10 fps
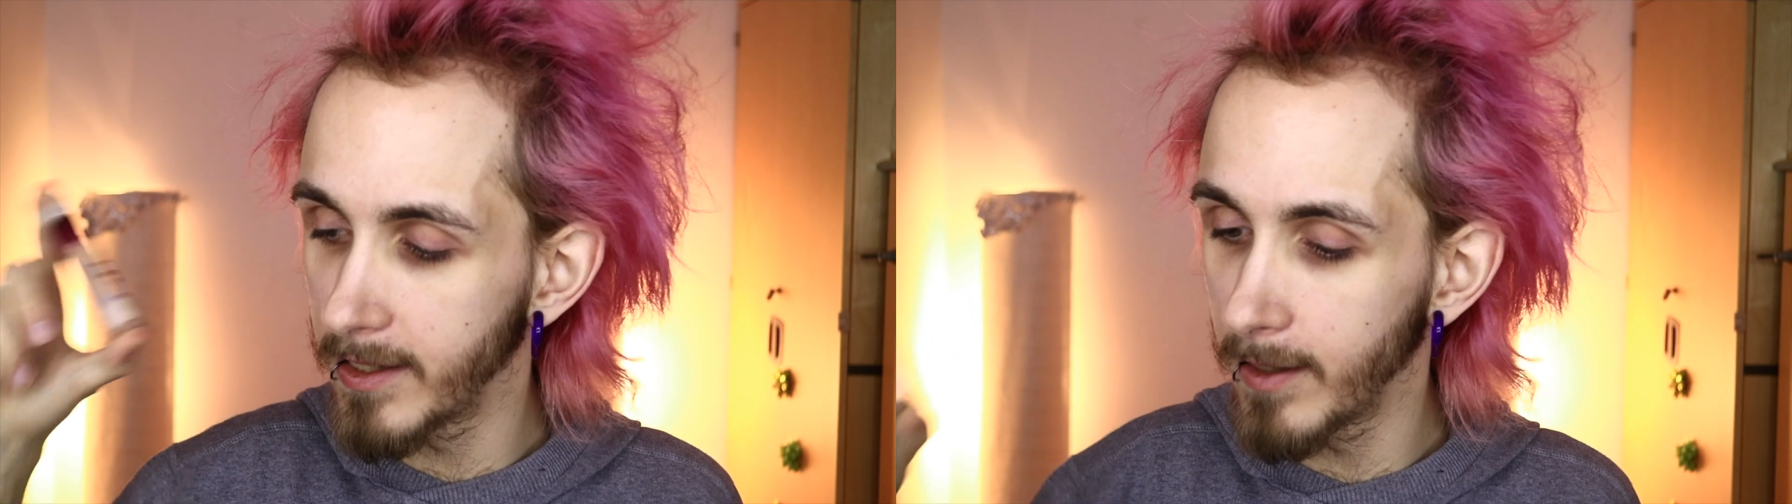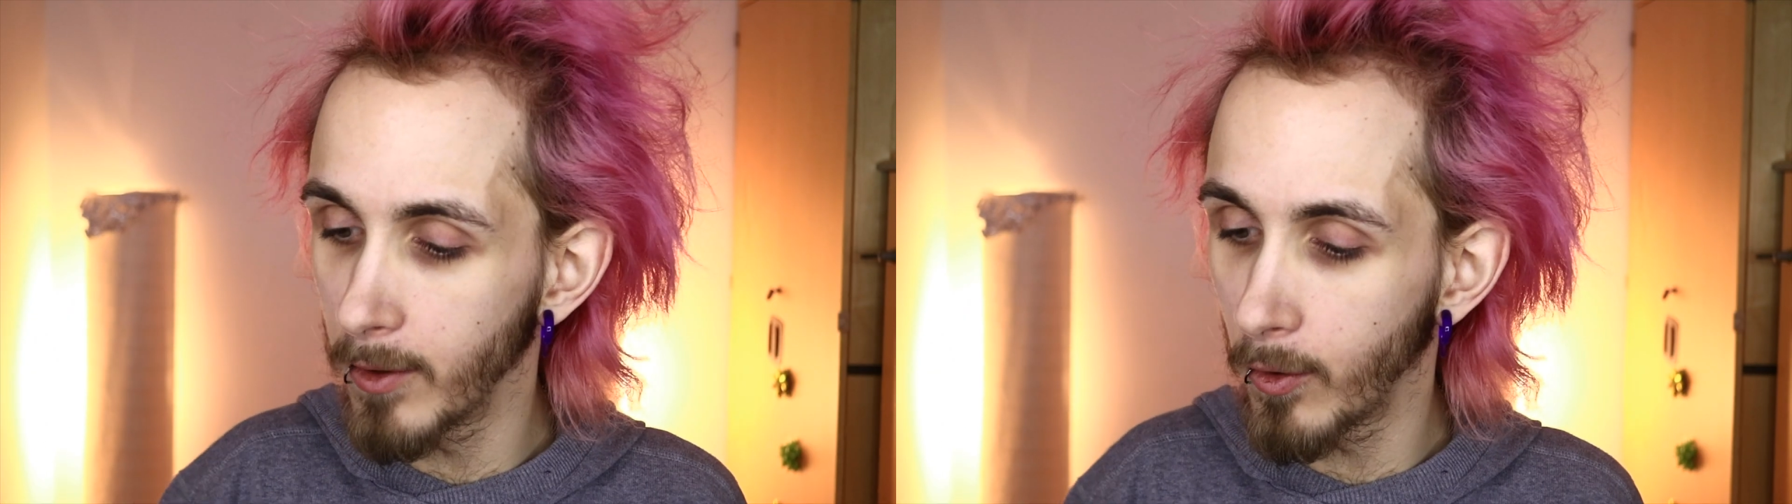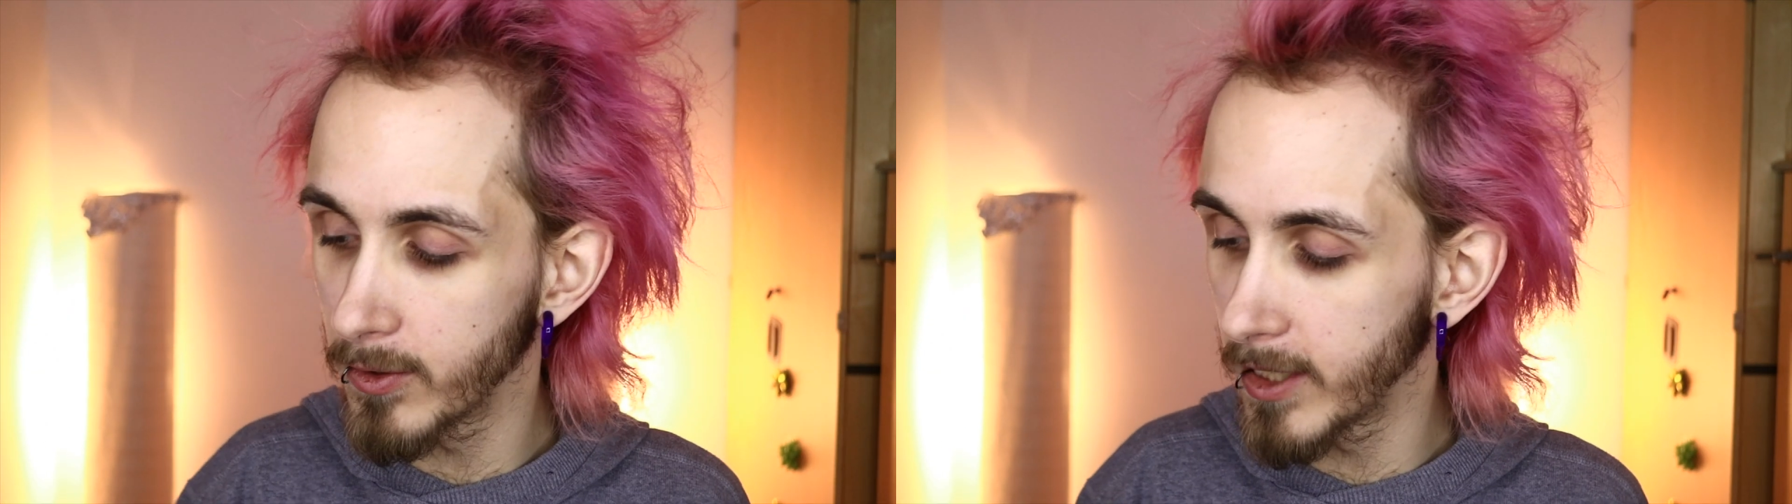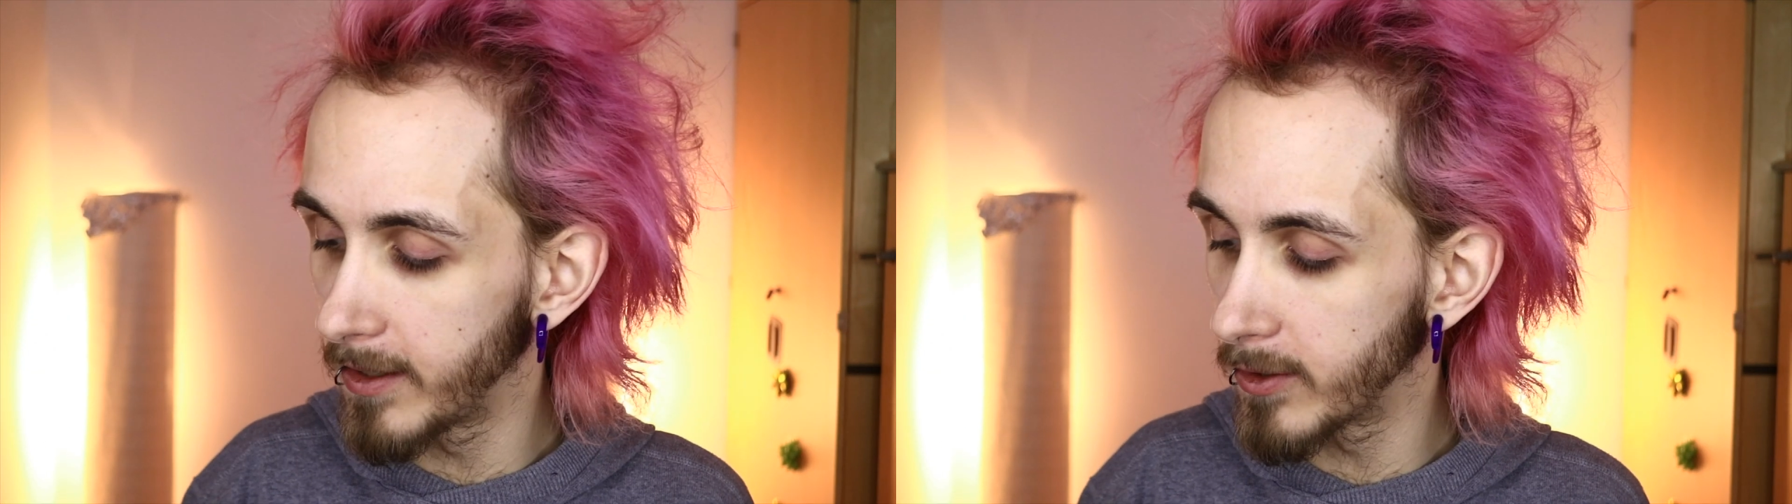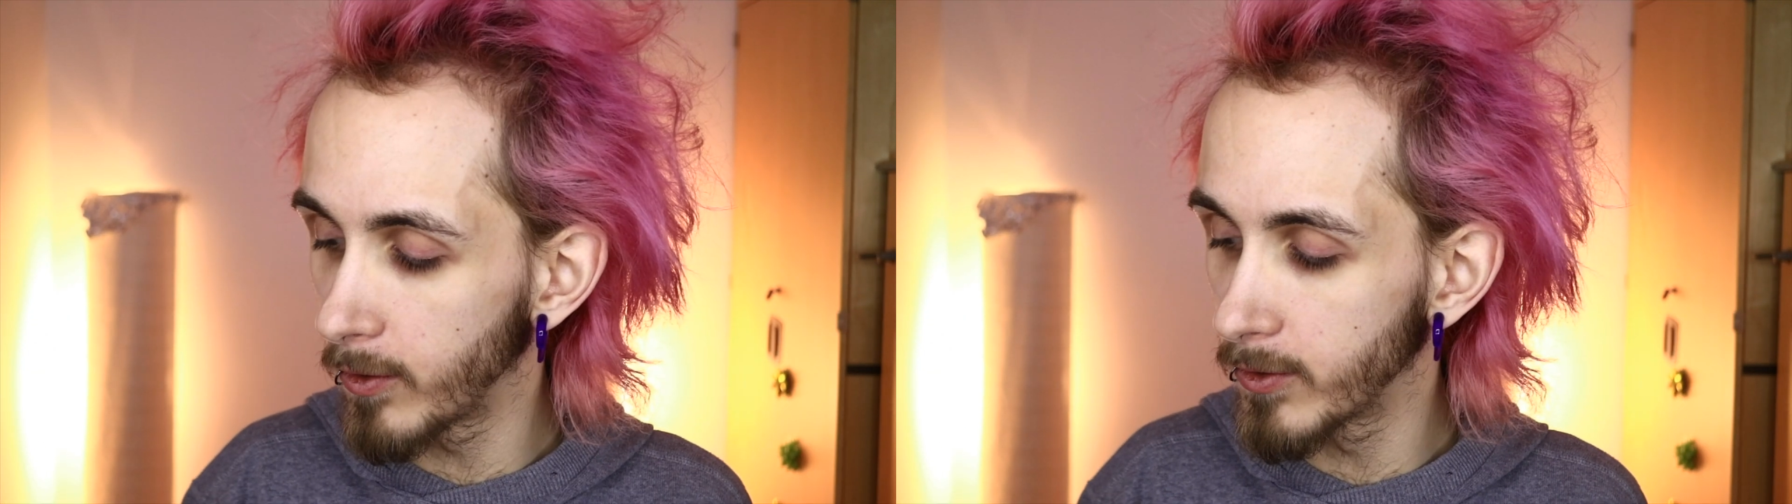indeed, because
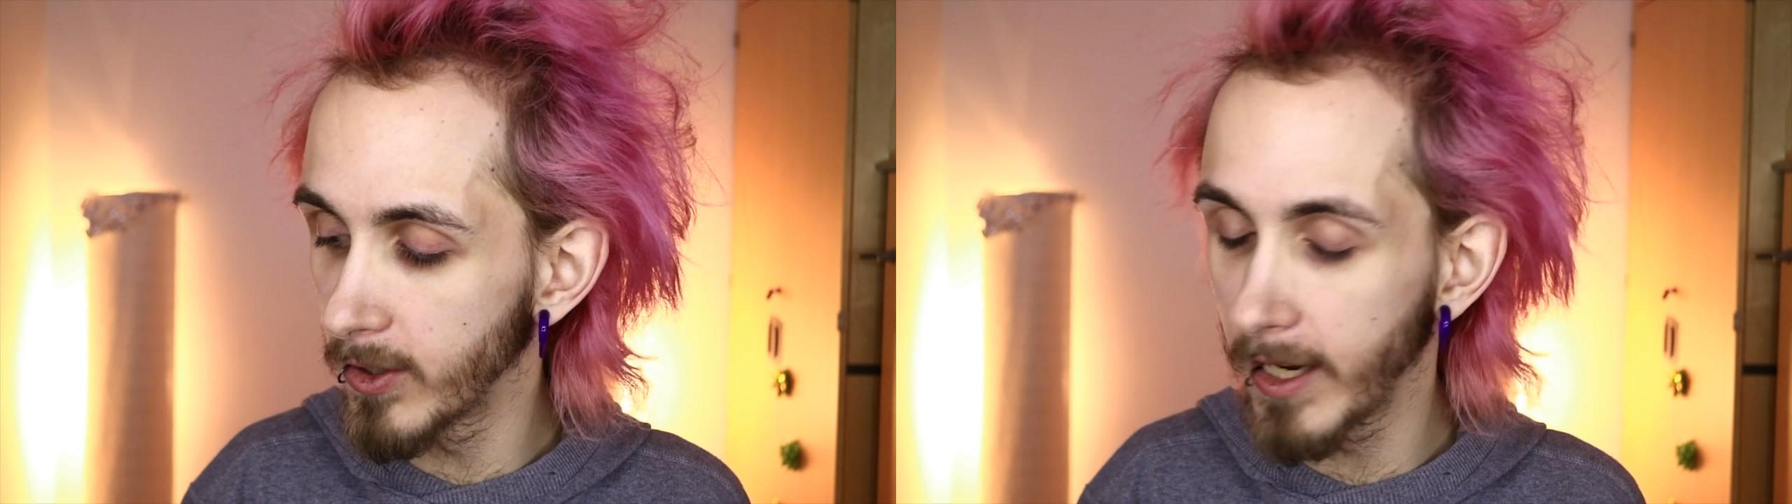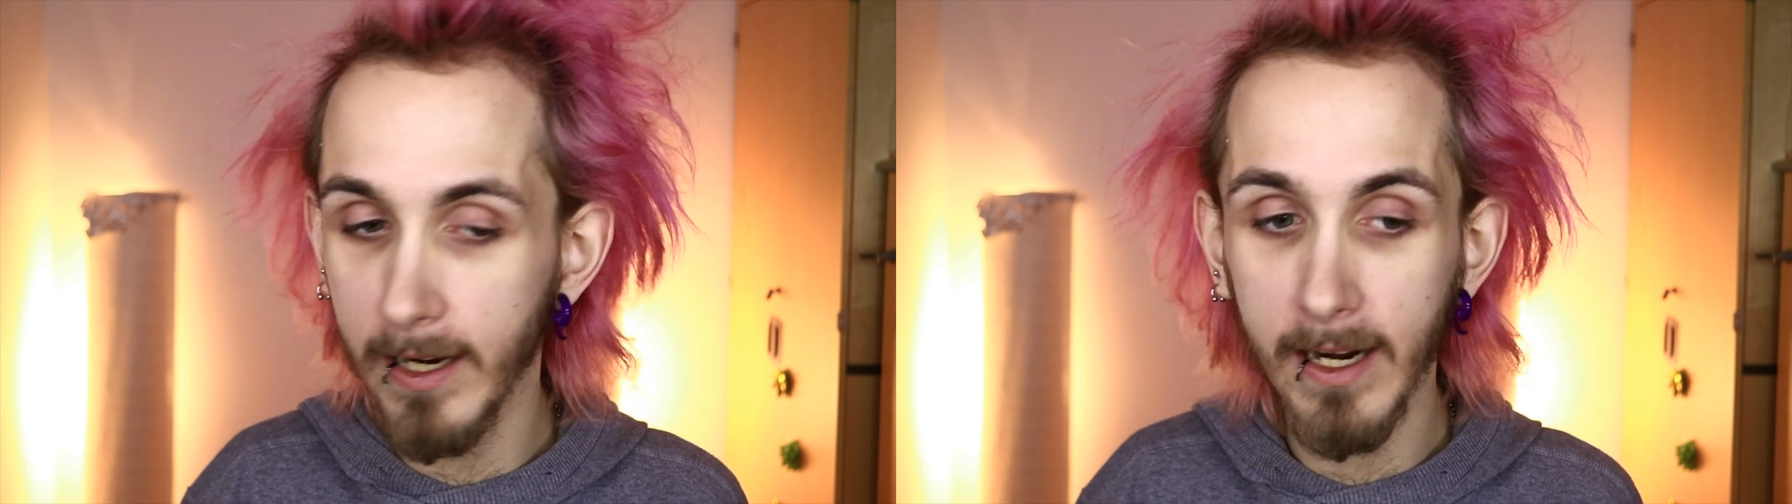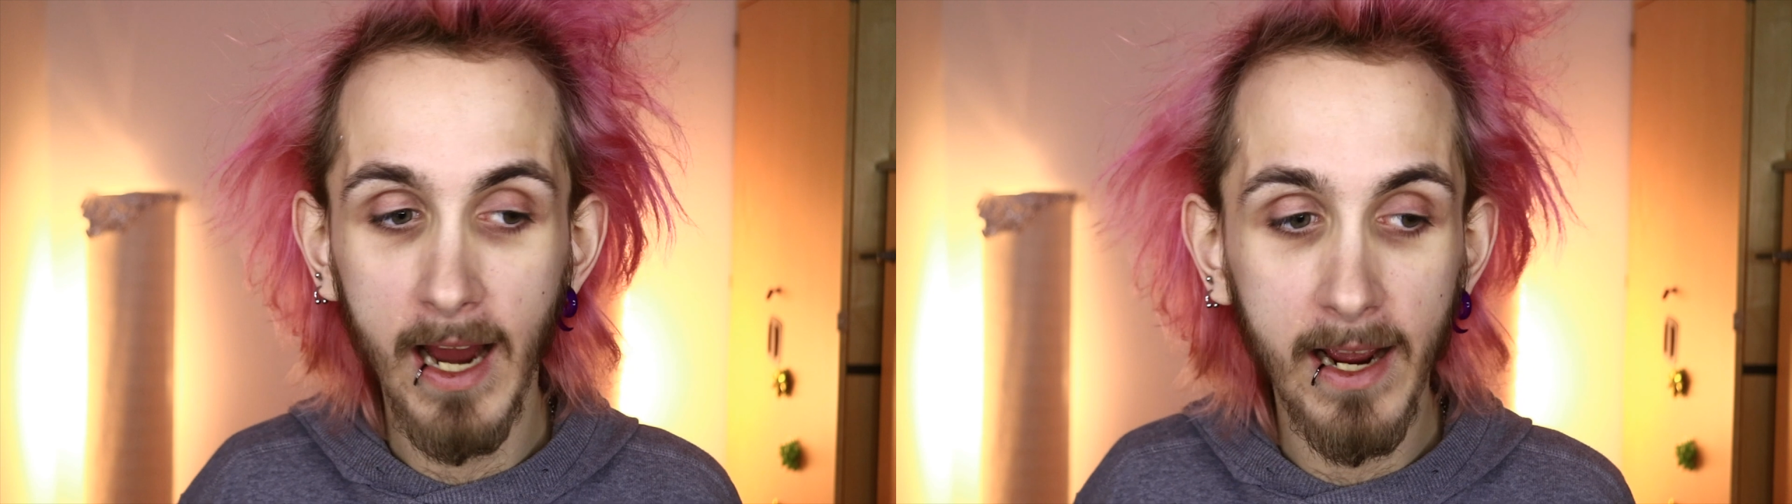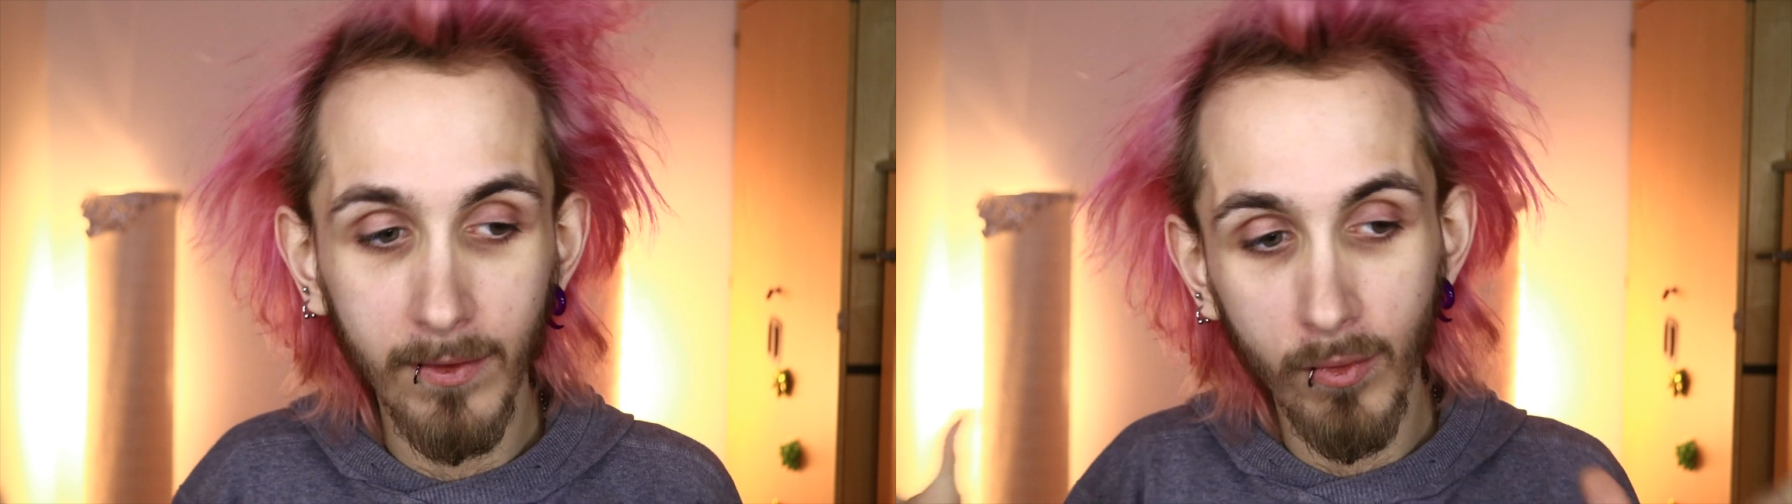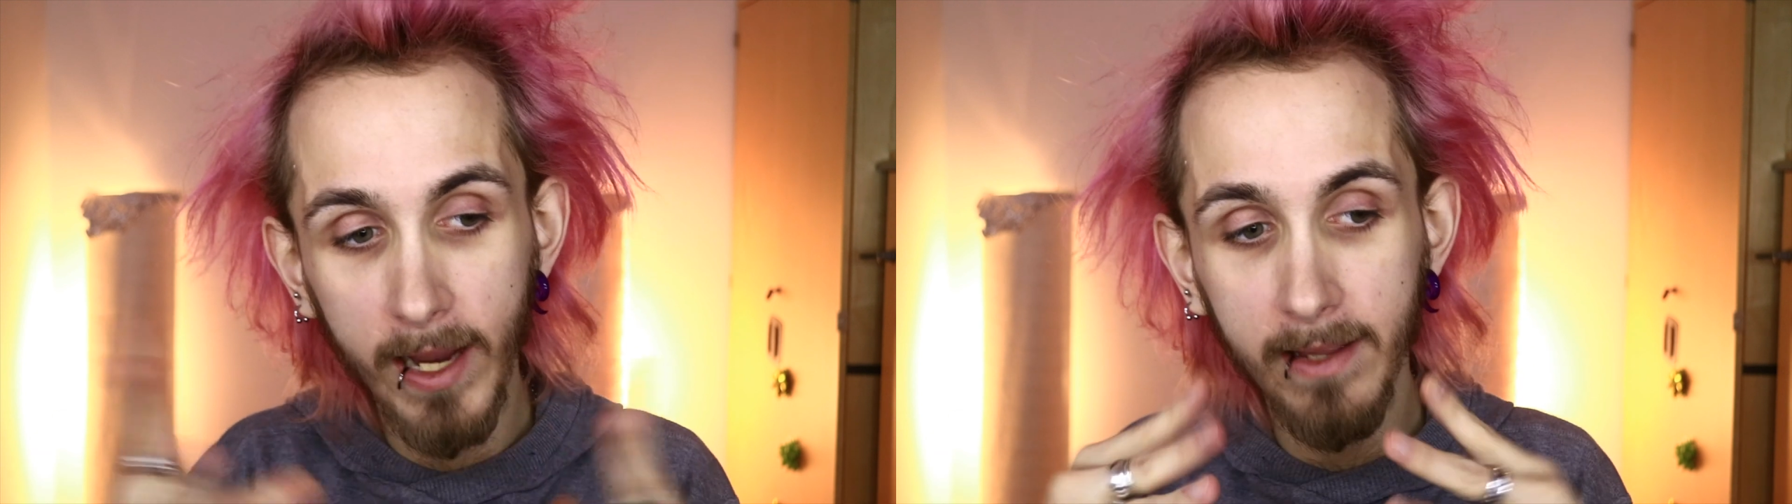that is also really
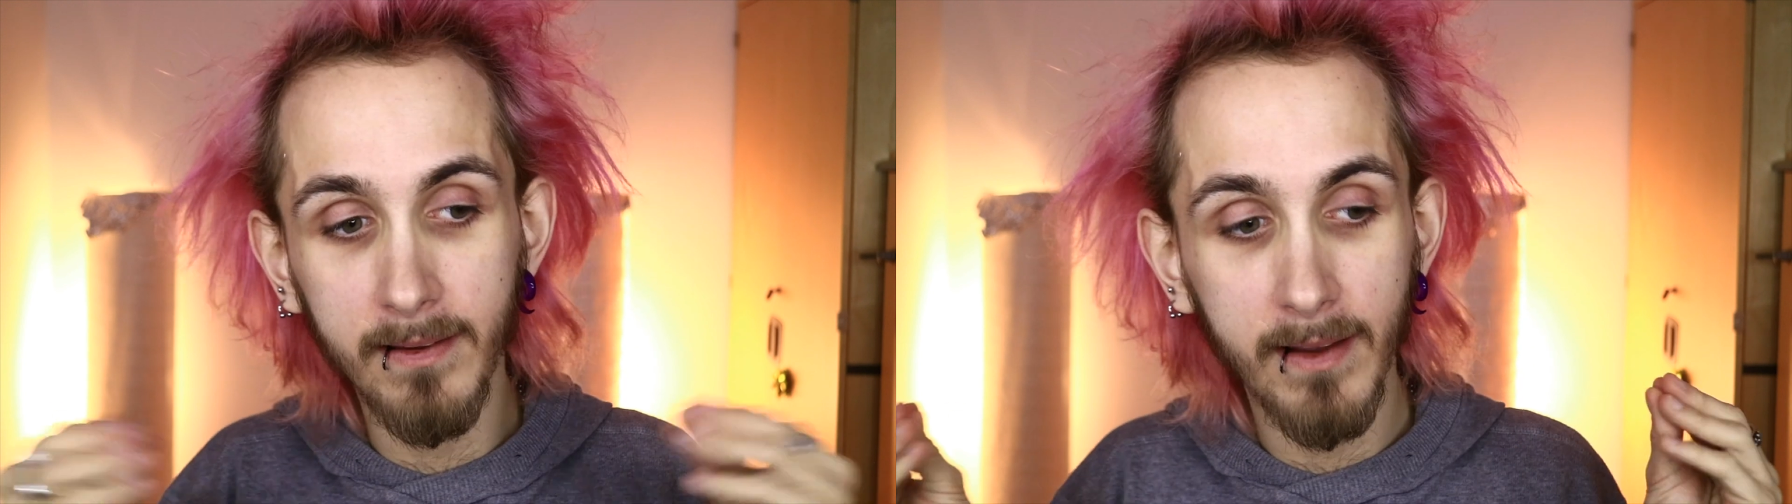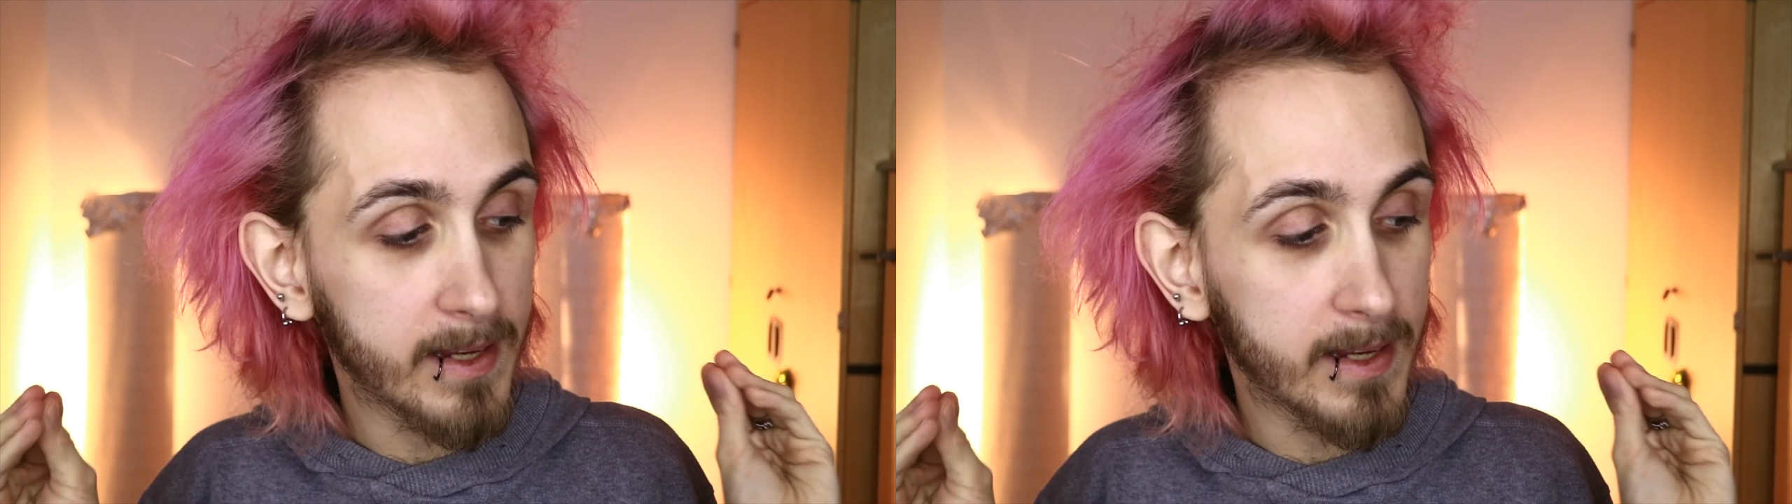lightweight,